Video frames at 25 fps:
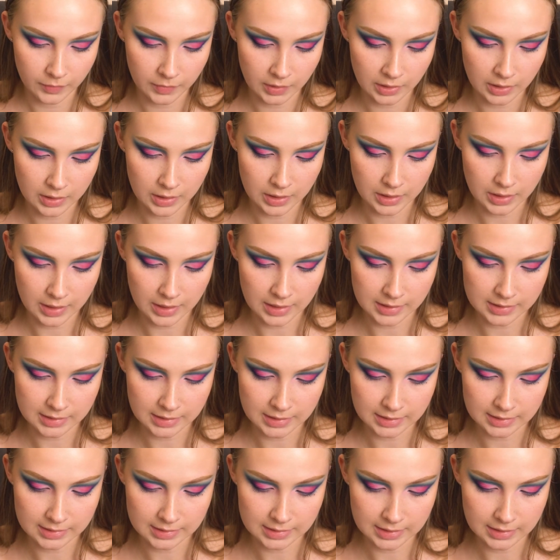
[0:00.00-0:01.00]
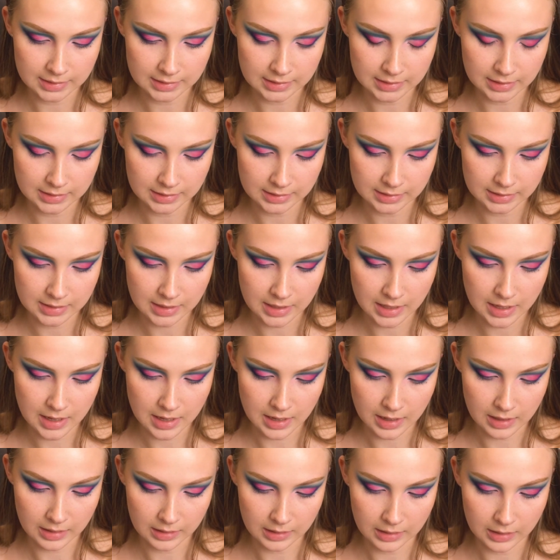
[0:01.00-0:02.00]
get a nice consistency,
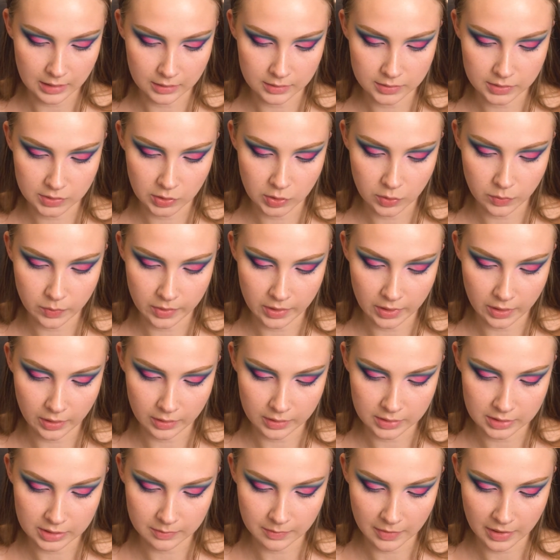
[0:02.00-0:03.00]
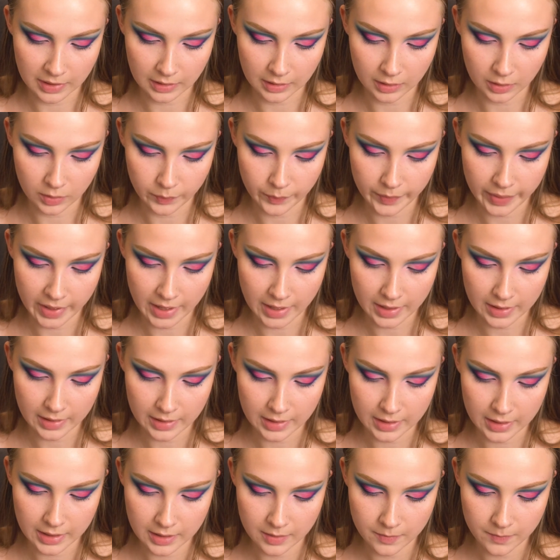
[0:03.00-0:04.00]
and then I'll scoop it onto my little
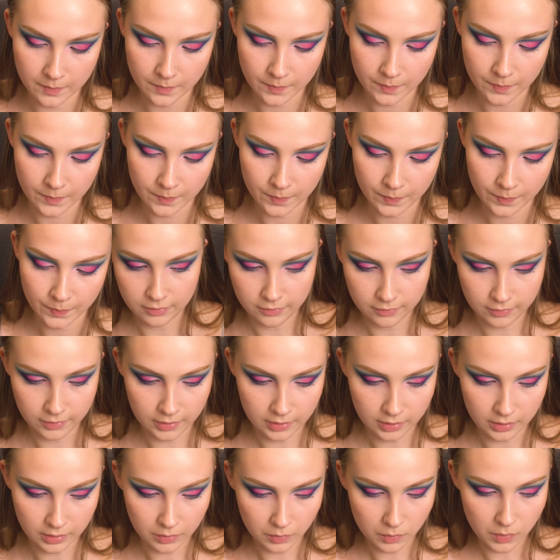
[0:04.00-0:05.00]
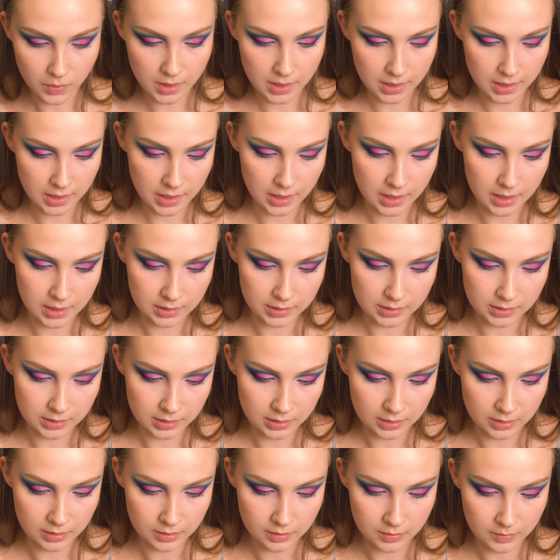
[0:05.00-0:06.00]
palette. And for the
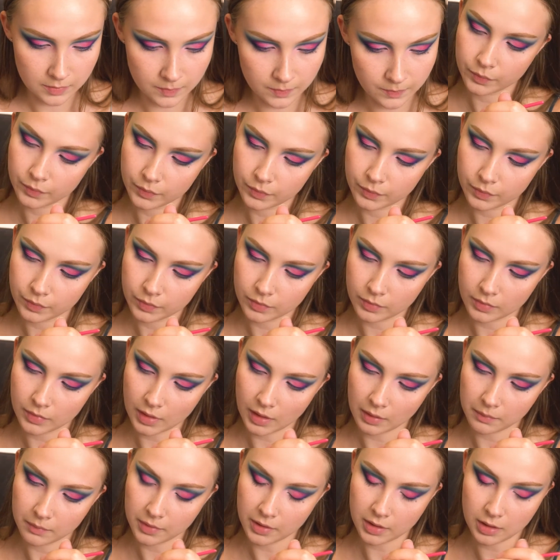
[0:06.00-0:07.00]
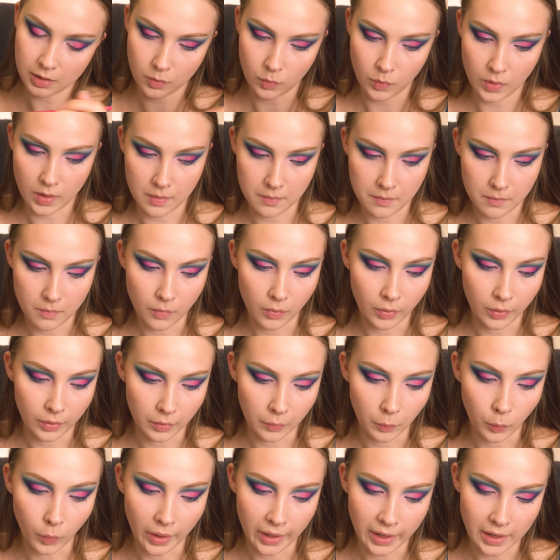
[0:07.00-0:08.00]
white, I'm gonna want
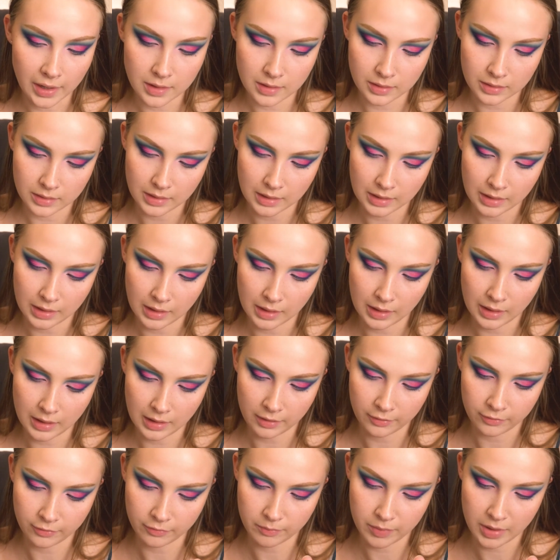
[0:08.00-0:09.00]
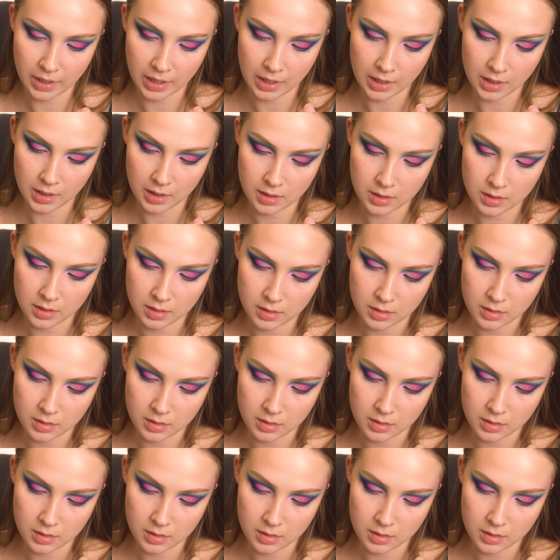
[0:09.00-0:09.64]
more white than I have pink.